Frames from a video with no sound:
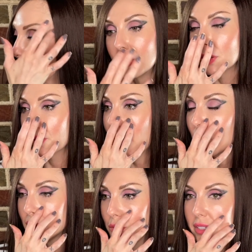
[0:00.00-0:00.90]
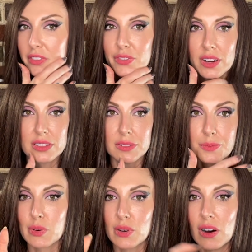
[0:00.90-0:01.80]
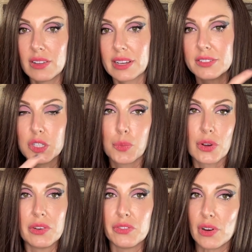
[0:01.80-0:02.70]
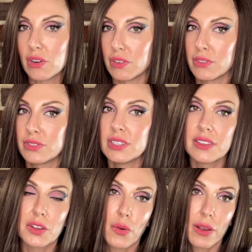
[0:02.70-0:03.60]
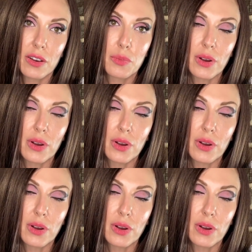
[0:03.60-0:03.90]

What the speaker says: So that was really fun. We were all like super involved in the creative